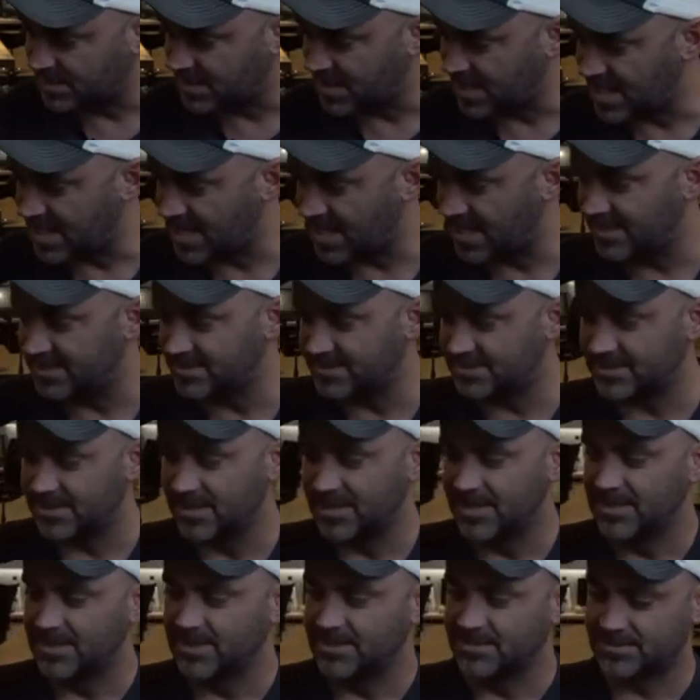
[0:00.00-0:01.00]
It has
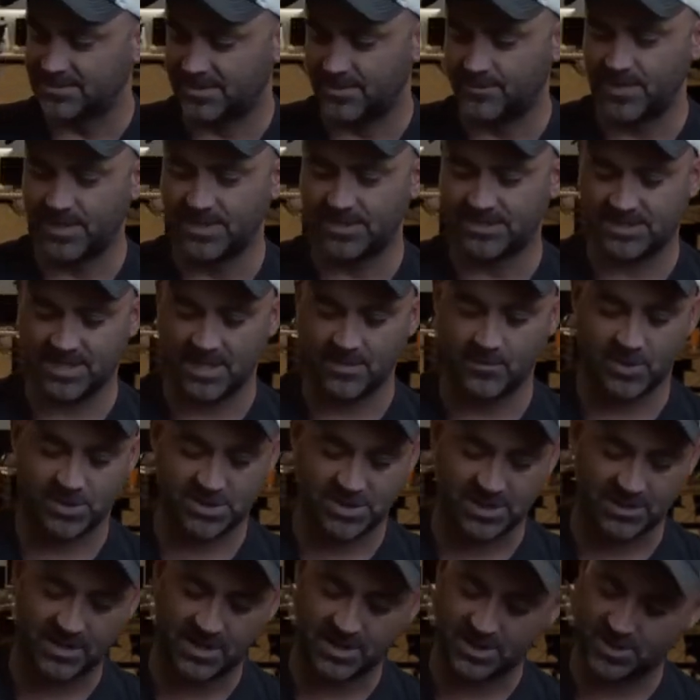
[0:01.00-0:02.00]
some of the same,
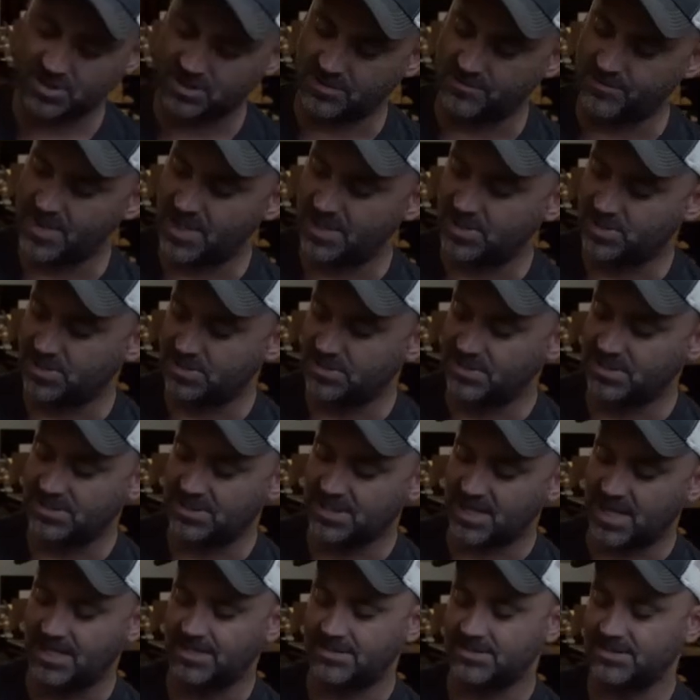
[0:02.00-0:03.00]
which I should have mentioned.
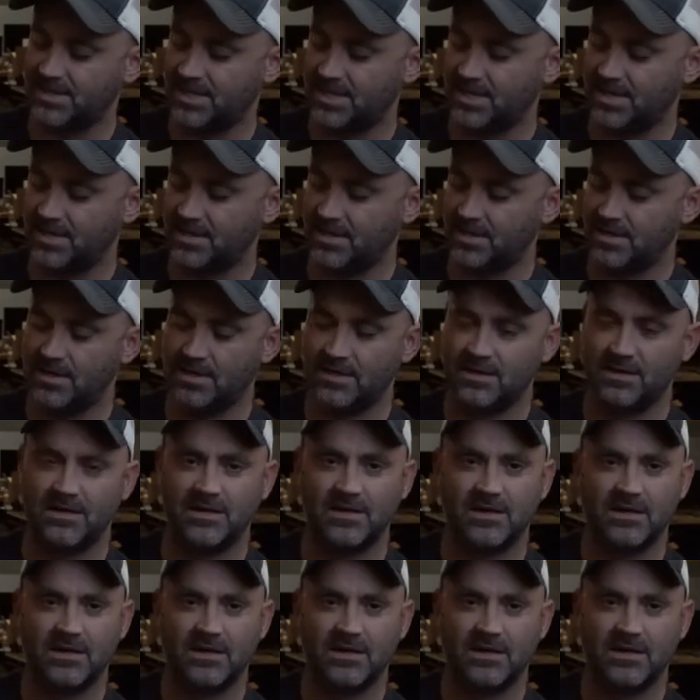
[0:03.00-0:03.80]
This has a